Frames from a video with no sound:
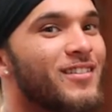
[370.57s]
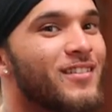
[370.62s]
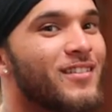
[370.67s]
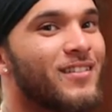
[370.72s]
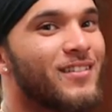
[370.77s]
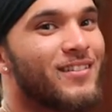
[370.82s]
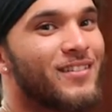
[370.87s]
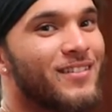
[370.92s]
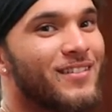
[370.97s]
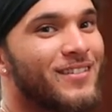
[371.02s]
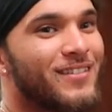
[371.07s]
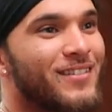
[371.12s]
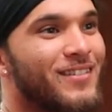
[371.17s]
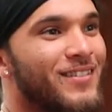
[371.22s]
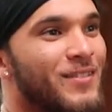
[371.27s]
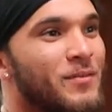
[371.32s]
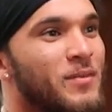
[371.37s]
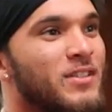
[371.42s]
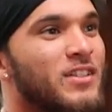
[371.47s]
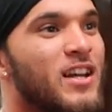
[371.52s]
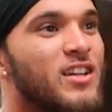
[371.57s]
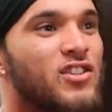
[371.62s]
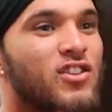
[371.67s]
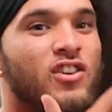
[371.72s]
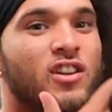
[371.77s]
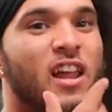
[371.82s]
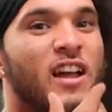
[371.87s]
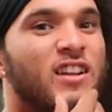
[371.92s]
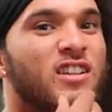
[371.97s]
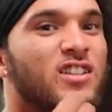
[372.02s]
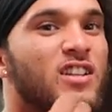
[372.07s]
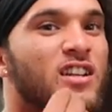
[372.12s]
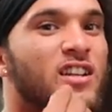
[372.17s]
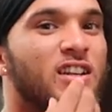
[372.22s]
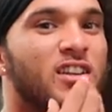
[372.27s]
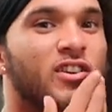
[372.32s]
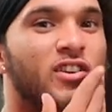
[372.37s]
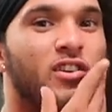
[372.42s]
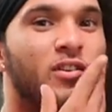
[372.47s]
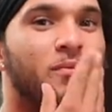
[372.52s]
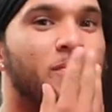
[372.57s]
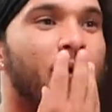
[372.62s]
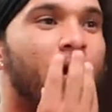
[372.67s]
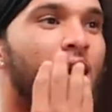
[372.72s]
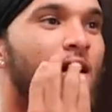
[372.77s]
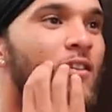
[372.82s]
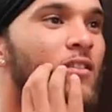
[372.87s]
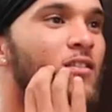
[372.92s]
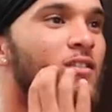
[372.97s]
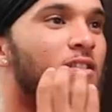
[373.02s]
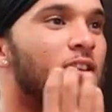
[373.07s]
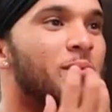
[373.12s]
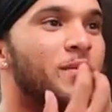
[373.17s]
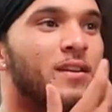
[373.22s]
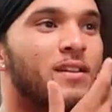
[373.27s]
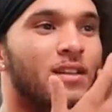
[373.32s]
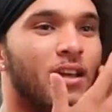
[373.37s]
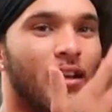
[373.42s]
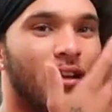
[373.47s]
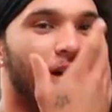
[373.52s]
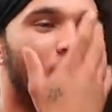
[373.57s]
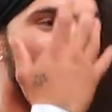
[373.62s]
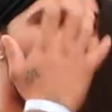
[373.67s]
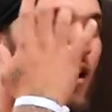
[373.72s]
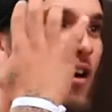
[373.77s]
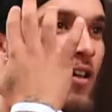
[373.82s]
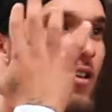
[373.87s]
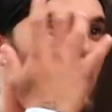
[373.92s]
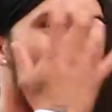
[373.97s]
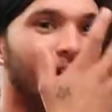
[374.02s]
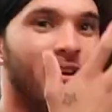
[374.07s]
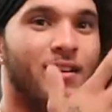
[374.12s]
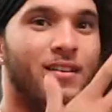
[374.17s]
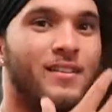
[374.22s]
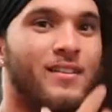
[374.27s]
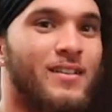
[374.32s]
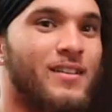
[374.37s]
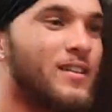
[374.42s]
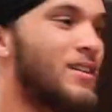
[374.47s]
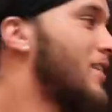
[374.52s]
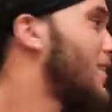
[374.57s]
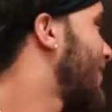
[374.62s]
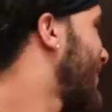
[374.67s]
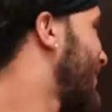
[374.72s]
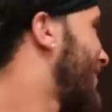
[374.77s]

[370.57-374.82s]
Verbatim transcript: Aww. She has her like chin, her mouth. And thought you were say she has her facial hair.